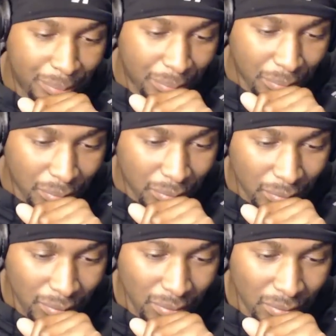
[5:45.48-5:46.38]

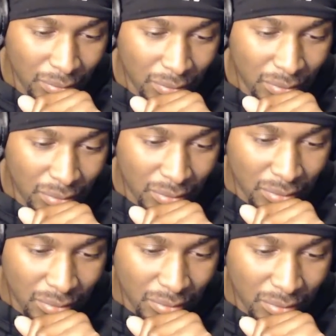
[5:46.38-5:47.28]

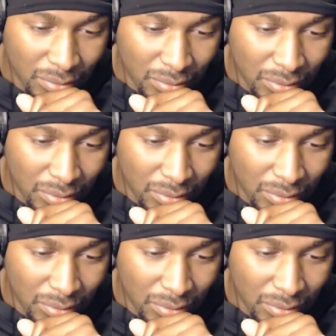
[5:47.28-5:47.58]
[no speech]